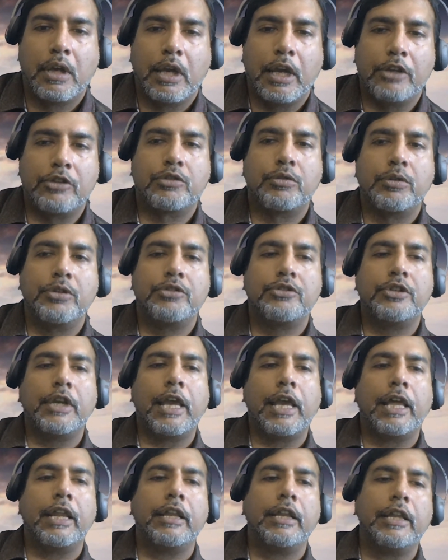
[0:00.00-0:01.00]
It's
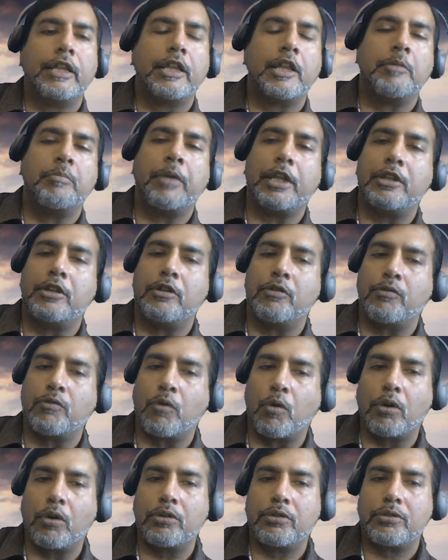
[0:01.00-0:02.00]
Christianity that made
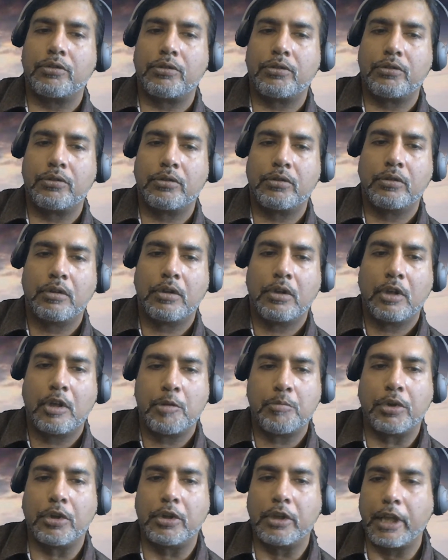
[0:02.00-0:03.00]
divorce,
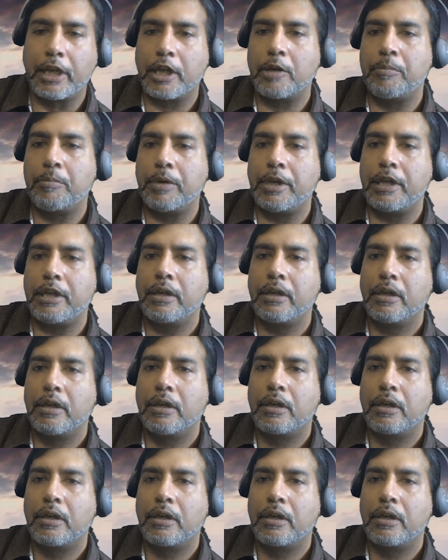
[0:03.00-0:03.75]
polygamy,